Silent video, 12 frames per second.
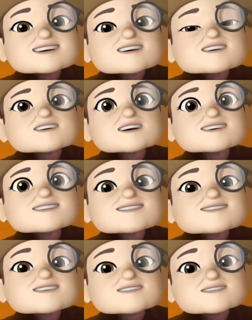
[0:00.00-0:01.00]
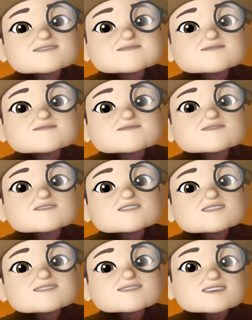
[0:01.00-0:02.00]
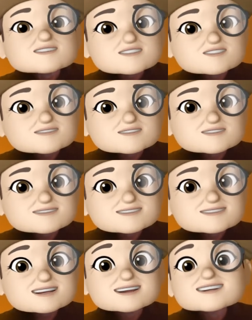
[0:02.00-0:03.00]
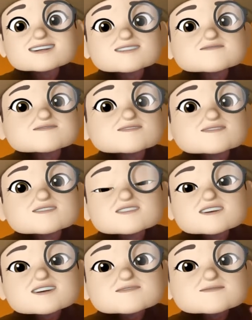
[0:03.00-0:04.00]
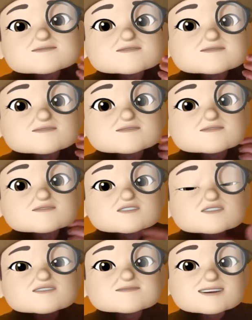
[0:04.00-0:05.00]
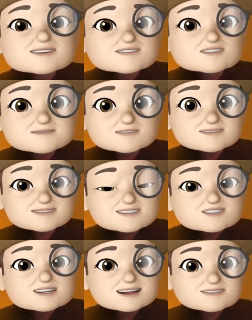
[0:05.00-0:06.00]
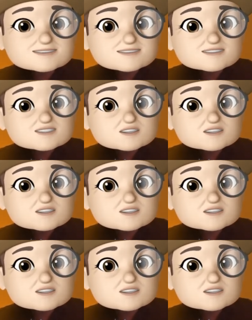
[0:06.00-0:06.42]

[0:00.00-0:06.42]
accessible luxuries that even people who are economically challenged go